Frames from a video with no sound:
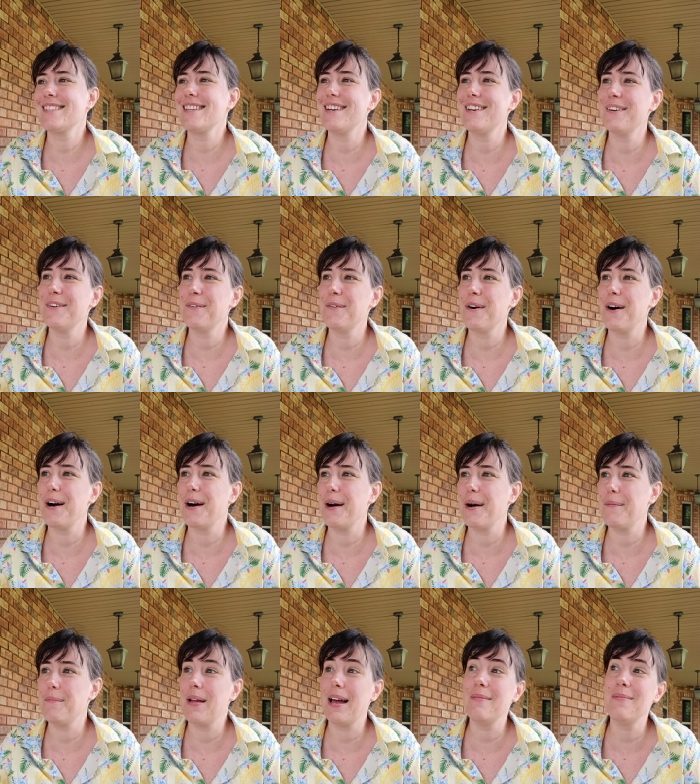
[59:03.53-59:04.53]
So
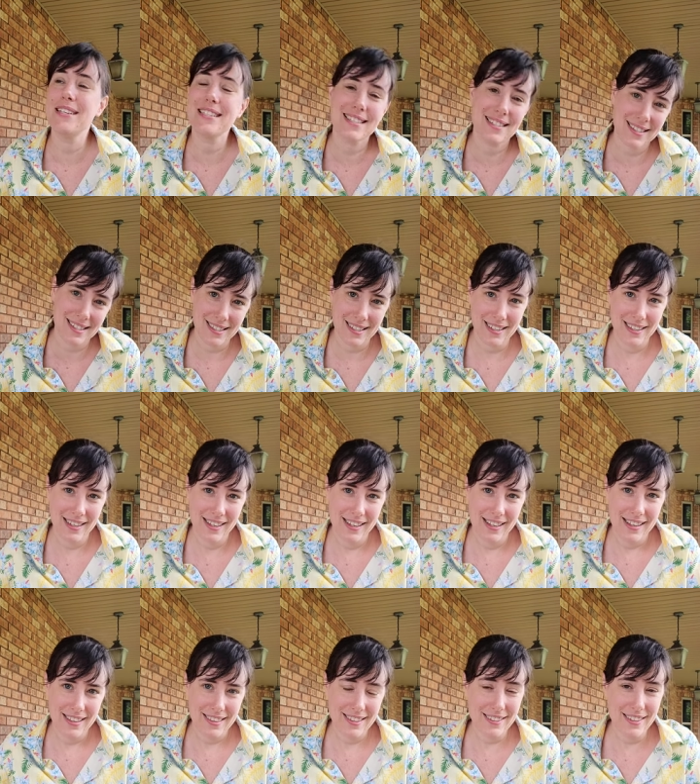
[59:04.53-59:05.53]
I miss
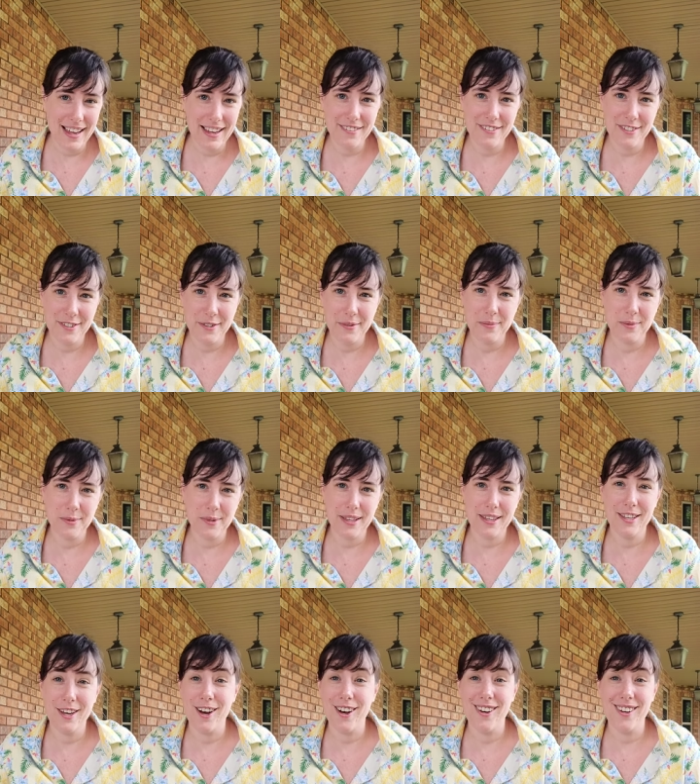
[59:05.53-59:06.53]
the live streams
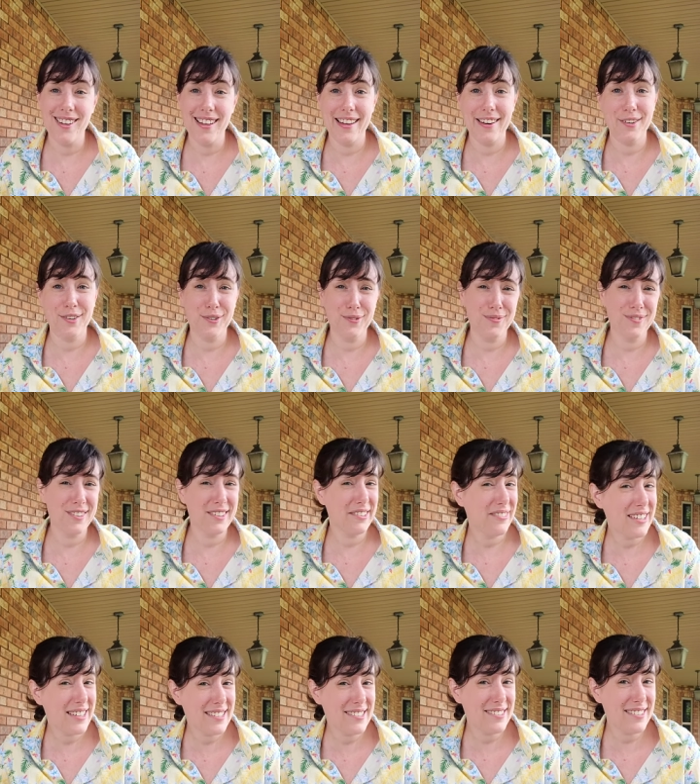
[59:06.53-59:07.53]
with y'all, and
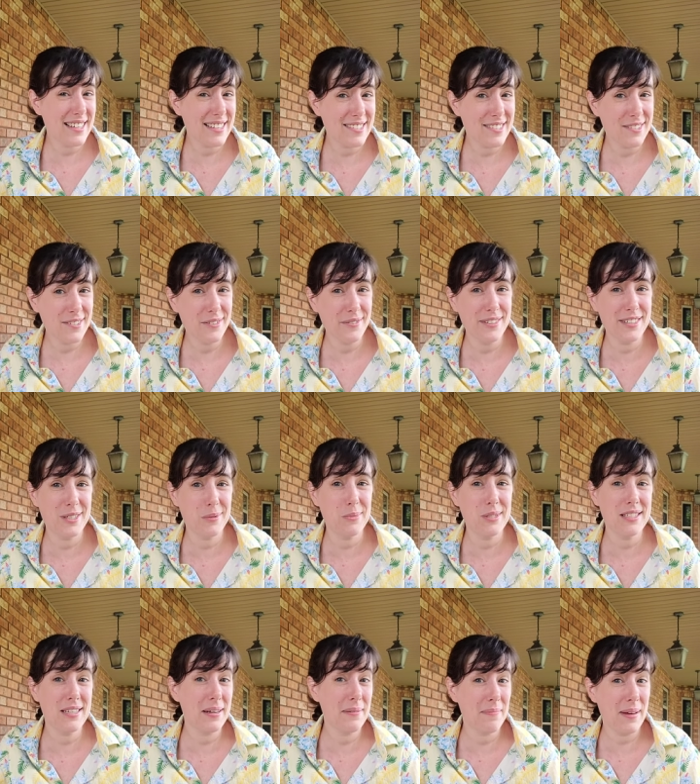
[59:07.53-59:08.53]
hopefully we can do that soon. We should
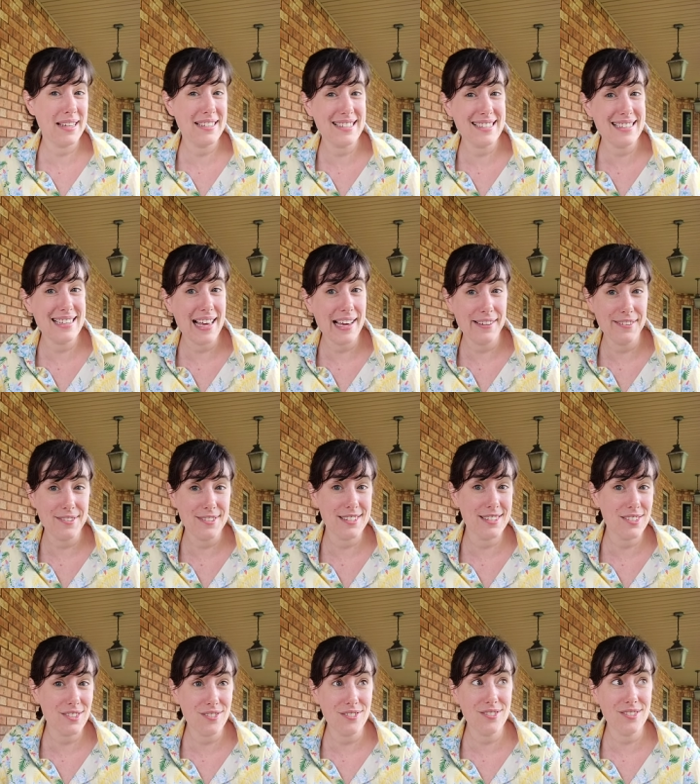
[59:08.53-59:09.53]
be done painting the
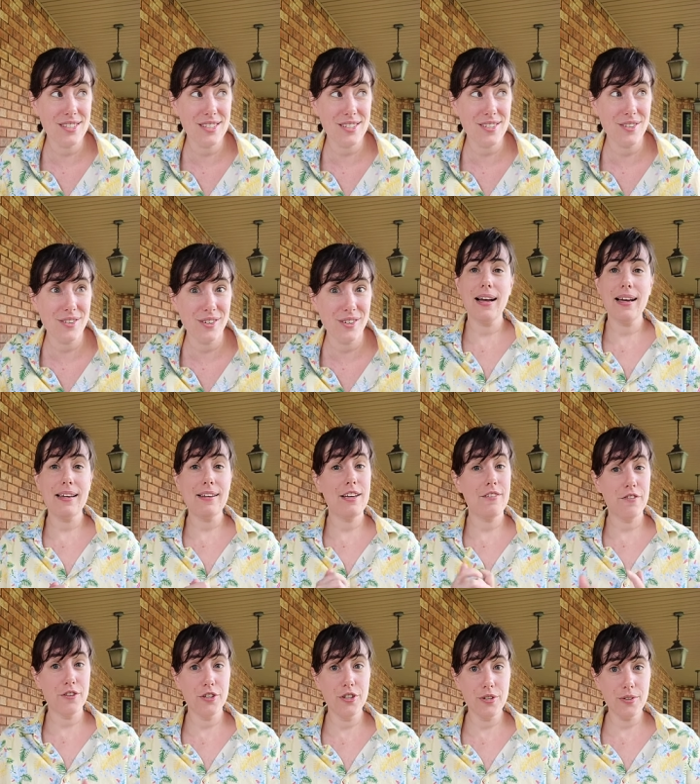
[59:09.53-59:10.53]
house soon. So
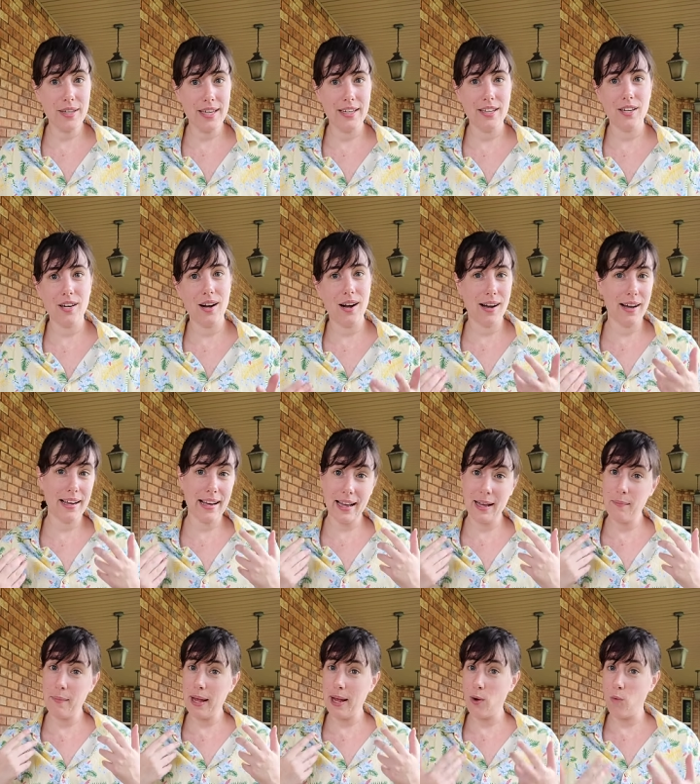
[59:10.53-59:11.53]
if you're new here, I
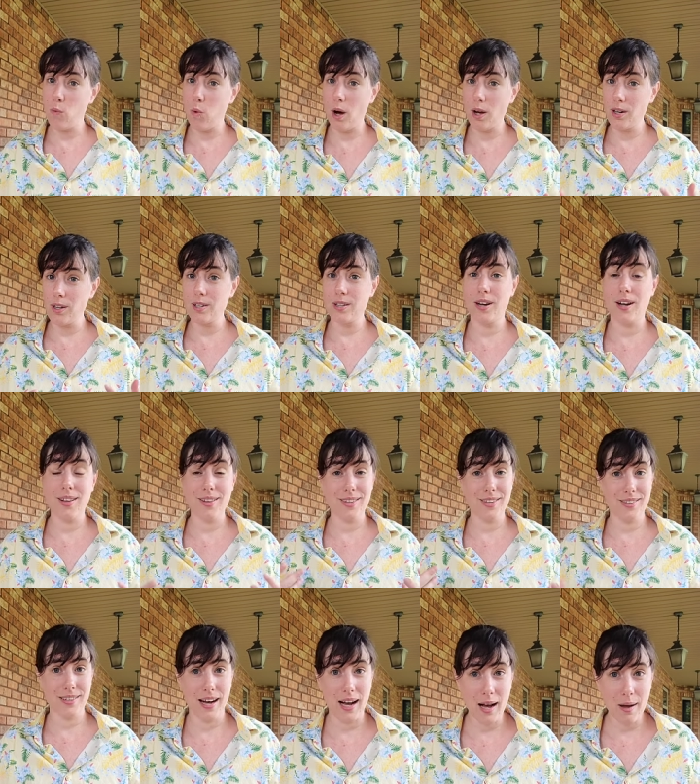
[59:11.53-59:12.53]
am a
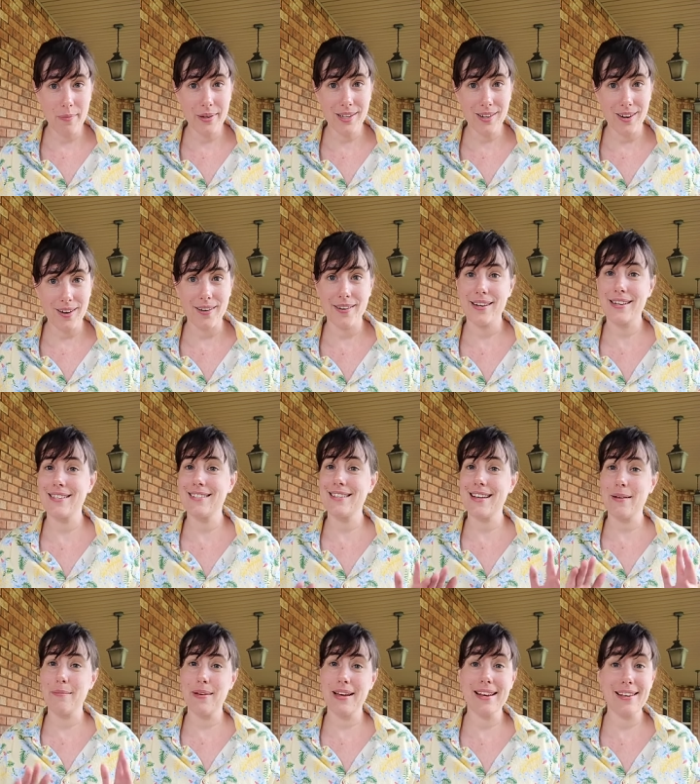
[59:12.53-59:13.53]
watercolor comic artist.
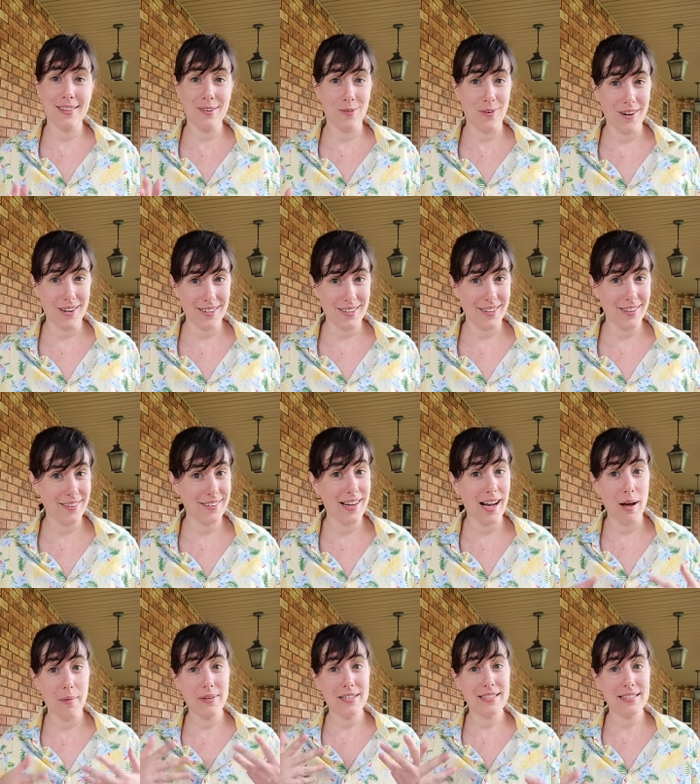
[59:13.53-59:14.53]
I make the watercolor
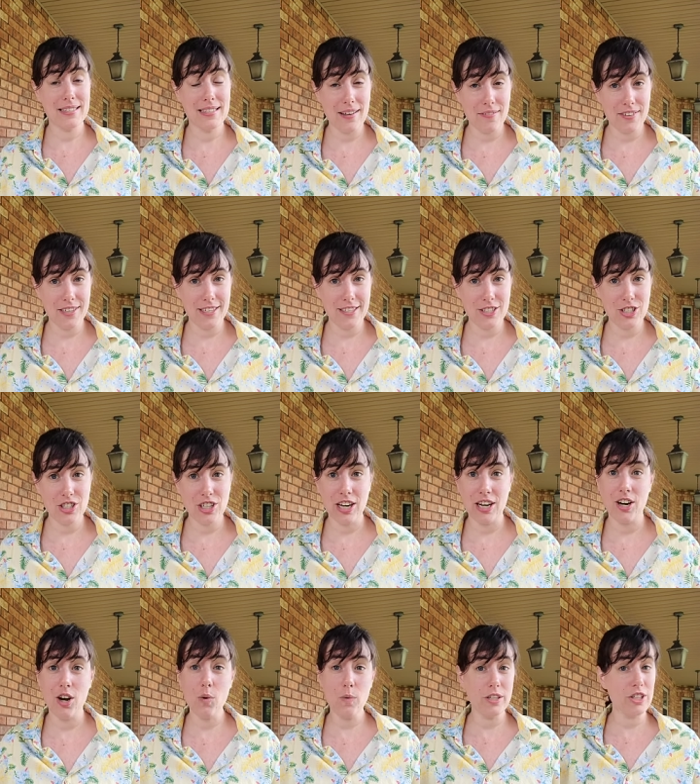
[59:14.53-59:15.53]
comic 7-inch
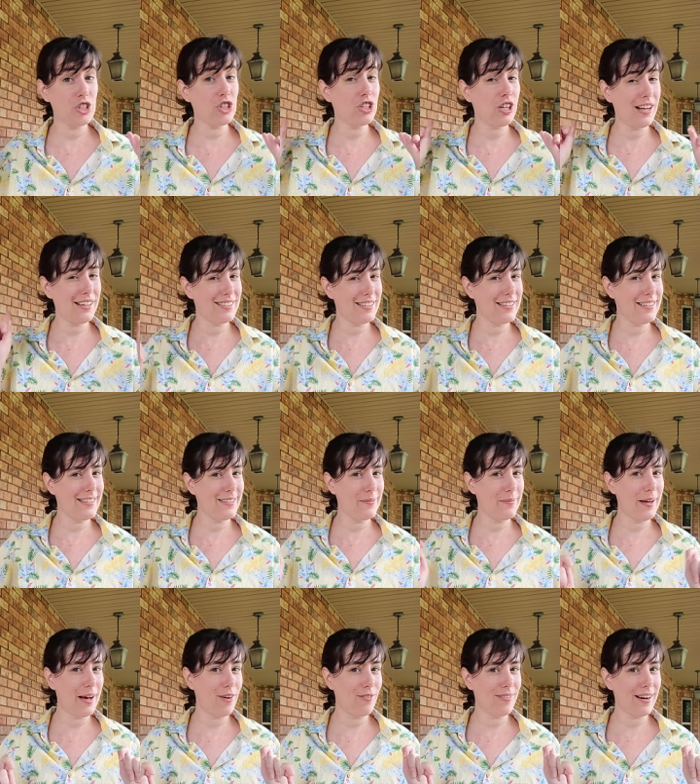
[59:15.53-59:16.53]
Kara, which I'll tell you
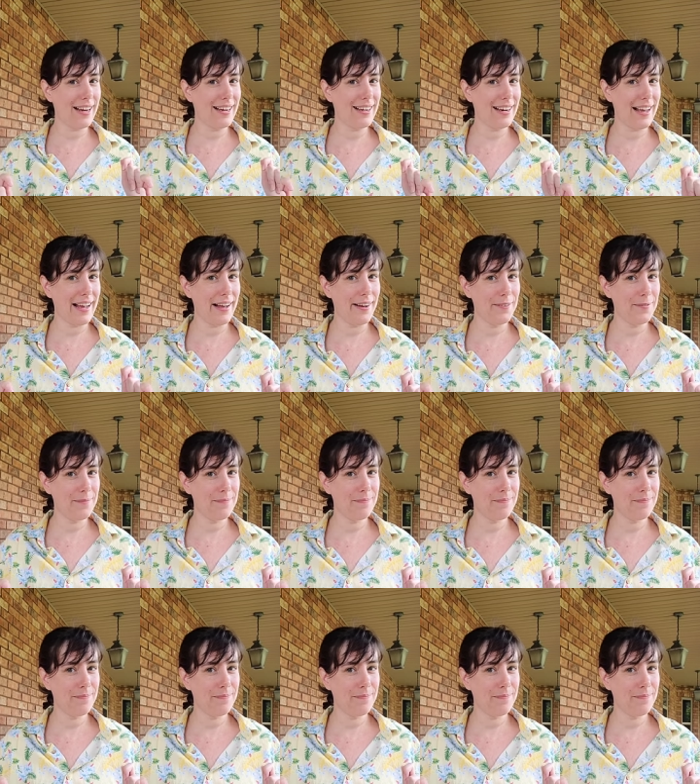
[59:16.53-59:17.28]
about right now.